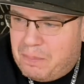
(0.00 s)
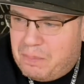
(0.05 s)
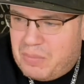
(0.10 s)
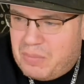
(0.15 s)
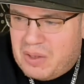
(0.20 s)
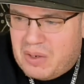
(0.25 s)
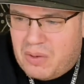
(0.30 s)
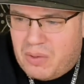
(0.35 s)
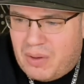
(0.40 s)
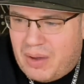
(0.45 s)

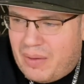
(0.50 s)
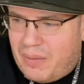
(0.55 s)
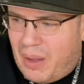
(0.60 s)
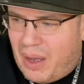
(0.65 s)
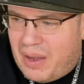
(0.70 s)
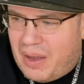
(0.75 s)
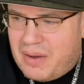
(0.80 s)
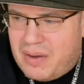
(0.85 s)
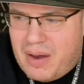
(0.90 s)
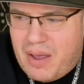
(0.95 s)
you know, I,
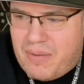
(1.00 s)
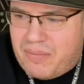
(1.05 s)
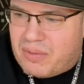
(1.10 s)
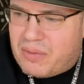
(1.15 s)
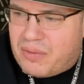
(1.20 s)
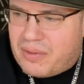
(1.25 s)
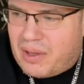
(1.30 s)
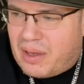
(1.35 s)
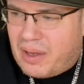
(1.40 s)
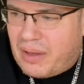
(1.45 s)
I never
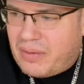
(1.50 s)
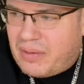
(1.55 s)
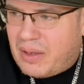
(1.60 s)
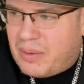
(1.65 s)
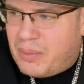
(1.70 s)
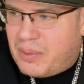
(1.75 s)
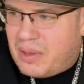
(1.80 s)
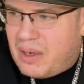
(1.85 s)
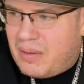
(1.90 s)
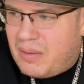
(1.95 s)
thought they
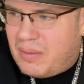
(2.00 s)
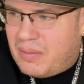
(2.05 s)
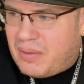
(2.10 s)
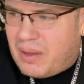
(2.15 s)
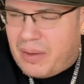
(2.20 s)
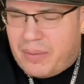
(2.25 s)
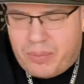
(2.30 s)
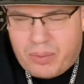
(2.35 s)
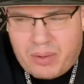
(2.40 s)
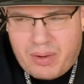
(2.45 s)
would,
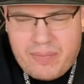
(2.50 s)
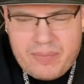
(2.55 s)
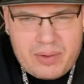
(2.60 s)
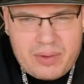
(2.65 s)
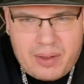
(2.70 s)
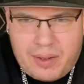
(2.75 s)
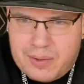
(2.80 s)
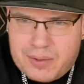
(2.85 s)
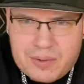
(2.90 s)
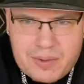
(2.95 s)
they were even
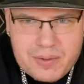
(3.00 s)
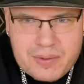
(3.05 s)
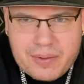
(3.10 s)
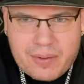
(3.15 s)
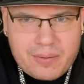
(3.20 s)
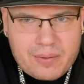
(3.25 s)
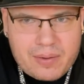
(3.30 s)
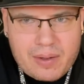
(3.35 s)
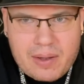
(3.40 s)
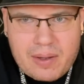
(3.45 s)
interested
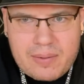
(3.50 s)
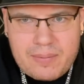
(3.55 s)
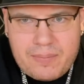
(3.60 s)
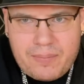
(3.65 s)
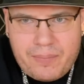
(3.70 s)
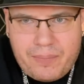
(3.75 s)
in that.